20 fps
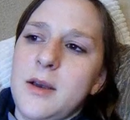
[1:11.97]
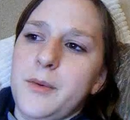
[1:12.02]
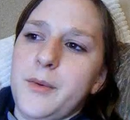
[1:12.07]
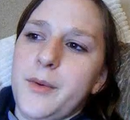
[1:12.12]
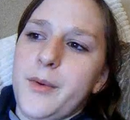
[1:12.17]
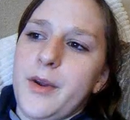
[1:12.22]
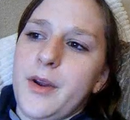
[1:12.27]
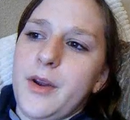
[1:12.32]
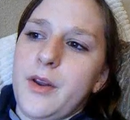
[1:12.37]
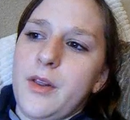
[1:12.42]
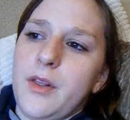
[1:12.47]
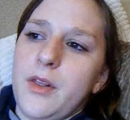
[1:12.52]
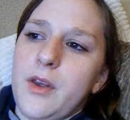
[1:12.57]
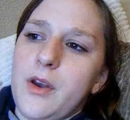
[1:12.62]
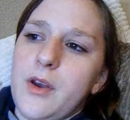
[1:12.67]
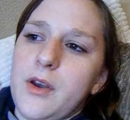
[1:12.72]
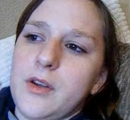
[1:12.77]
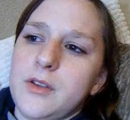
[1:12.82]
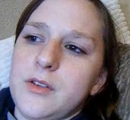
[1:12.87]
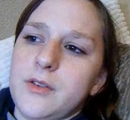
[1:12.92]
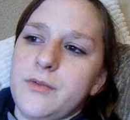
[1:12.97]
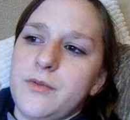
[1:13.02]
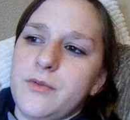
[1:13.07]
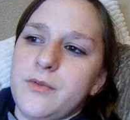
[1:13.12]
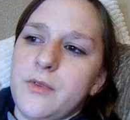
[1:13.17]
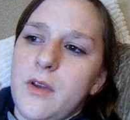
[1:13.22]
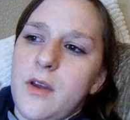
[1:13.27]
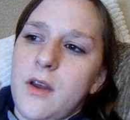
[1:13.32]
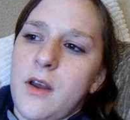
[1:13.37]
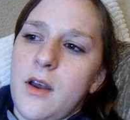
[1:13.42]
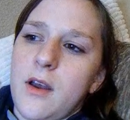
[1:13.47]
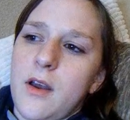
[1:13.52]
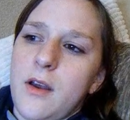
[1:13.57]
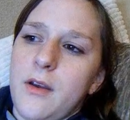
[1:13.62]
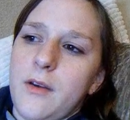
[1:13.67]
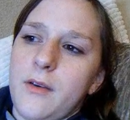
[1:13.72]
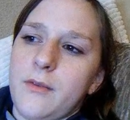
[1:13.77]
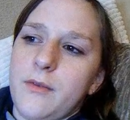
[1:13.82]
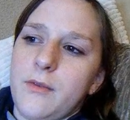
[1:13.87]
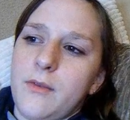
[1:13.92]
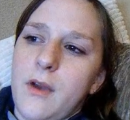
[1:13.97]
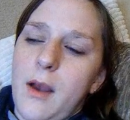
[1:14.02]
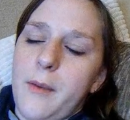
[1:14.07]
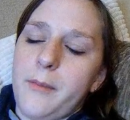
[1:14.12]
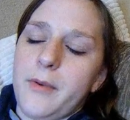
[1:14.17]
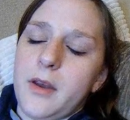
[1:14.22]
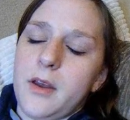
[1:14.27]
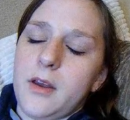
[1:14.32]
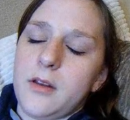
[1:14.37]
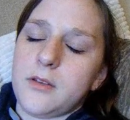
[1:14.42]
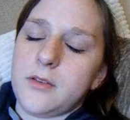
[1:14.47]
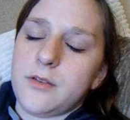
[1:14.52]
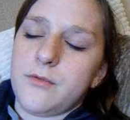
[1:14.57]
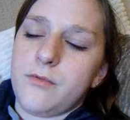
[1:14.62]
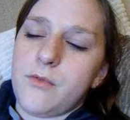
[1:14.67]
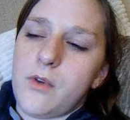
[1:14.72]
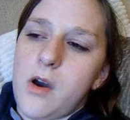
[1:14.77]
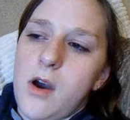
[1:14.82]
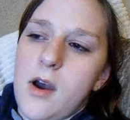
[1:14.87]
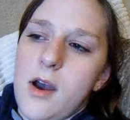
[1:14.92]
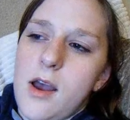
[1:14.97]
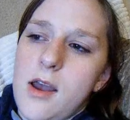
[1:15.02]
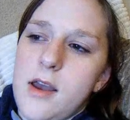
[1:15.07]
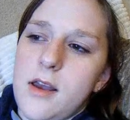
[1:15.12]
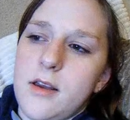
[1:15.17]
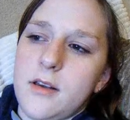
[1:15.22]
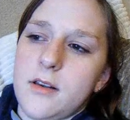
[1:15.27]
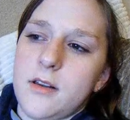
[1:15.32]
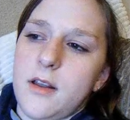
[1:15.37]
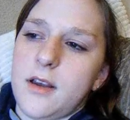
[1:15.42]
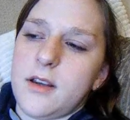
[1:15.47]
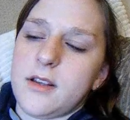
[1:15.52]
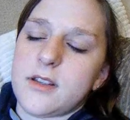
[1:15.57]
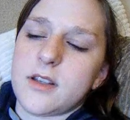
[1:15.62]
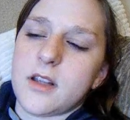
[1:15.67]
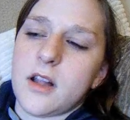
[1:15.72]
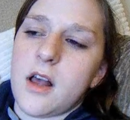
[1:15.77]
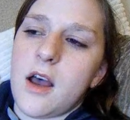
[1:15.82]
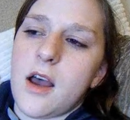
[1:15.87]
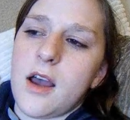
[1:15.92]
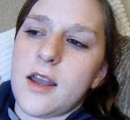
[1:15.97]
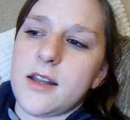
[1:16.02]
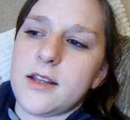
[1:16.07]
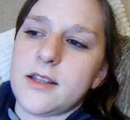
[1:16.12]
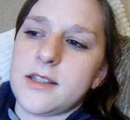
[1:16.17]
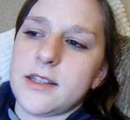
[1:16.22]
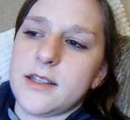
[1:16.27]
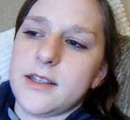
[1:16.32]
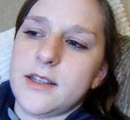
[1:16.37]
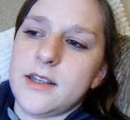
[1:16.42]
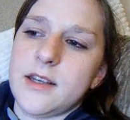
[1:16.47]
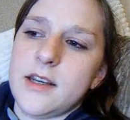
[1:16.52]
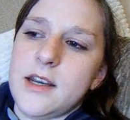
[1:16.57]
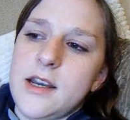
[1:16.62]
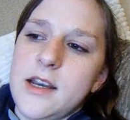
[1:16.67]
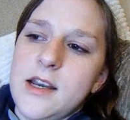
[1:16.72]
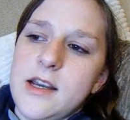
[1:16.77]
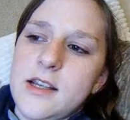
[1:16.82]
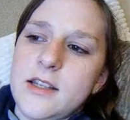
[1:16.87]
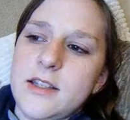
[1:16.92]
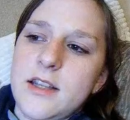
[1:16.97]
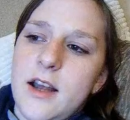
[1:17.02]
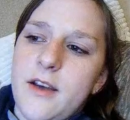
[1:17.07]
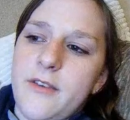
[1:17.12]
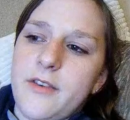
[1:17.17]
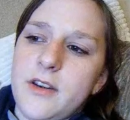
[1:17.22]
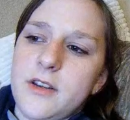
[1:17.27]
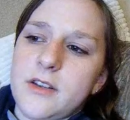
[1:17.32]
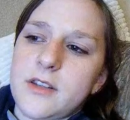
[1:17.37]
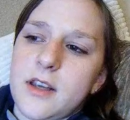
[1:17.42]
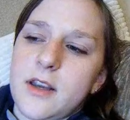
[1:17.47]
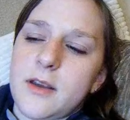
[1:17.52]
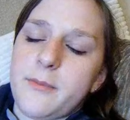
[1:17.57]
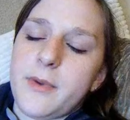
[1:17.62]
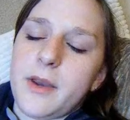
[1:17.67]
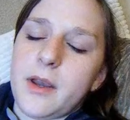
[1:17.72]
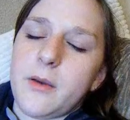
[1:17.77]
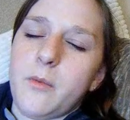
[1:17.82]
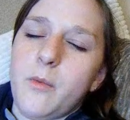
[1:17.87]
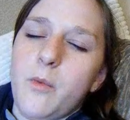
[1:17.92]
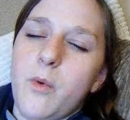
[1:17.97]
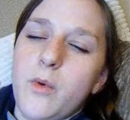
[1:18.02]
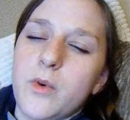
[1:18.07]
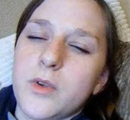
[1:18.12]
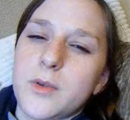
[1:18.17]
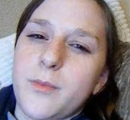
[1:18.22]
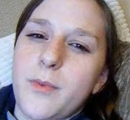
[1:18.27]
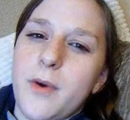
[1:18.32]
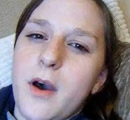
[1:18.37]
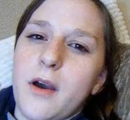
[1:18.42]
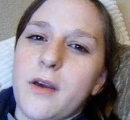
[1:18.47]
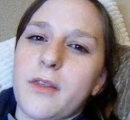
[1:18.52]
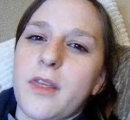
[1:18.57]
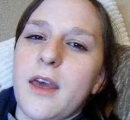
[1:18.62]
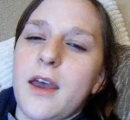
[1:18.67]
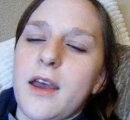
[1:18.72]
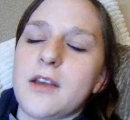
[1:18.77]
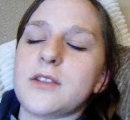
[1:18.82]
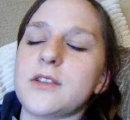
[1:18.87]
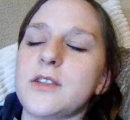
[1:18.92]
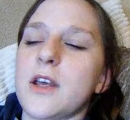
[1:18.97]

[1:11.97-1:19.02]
We went on loads of rapids and like slides and stuff, and it's like a big water park there.